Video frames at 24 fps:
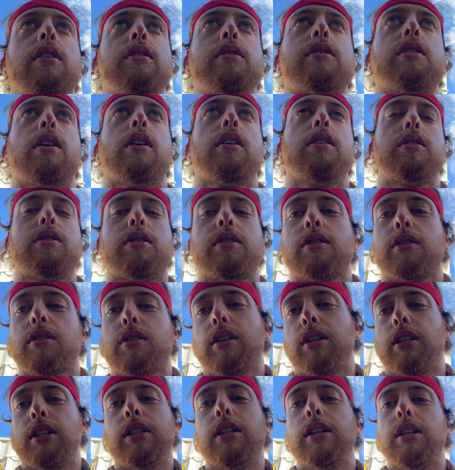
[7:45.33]
So it's just
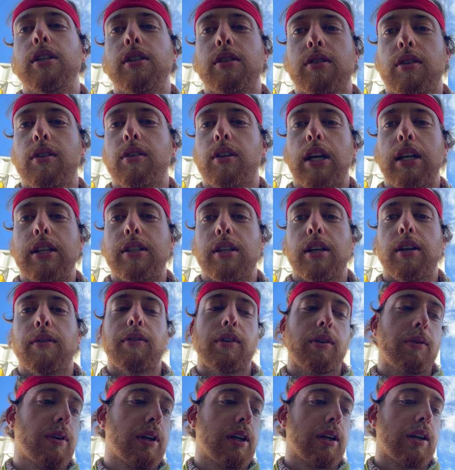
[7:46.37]
like diesel gets
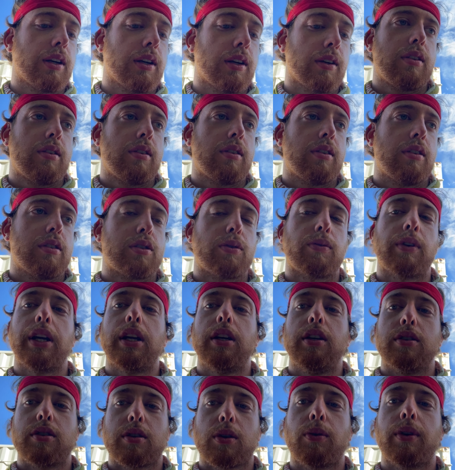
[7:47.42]
everywhere. The
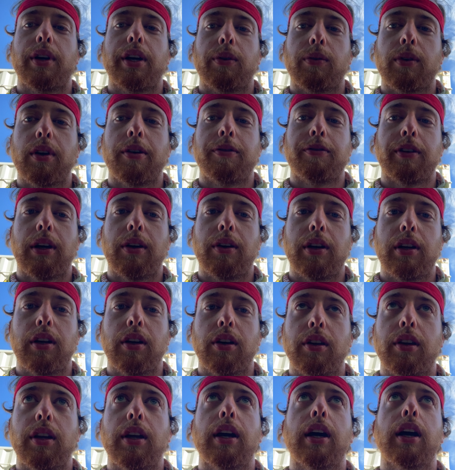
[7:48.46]
terrain is quite rough out
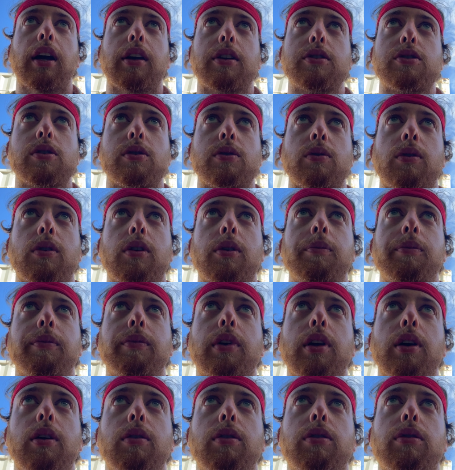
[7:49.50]
here. They had a storm
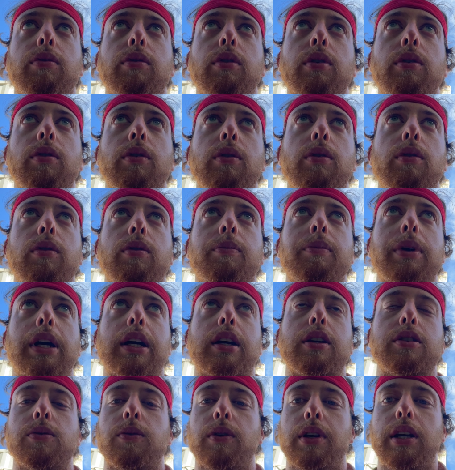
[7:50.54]
go through
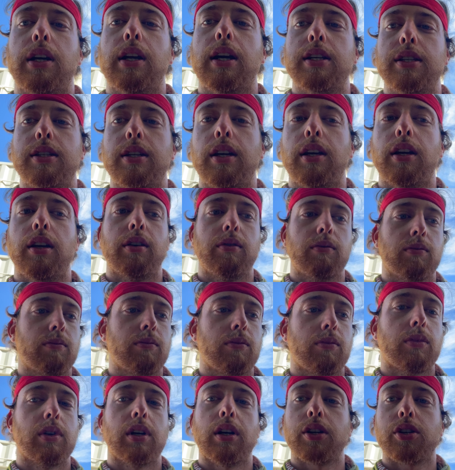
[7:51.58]
back in 2019,
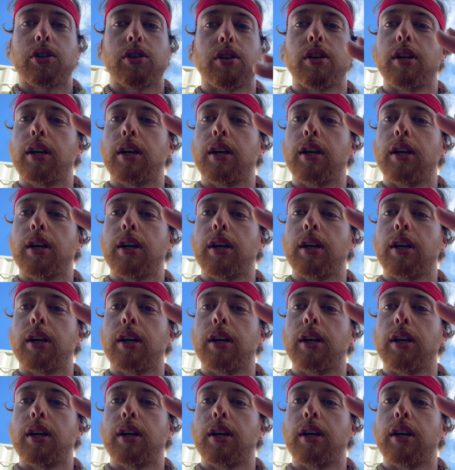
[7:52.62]
washed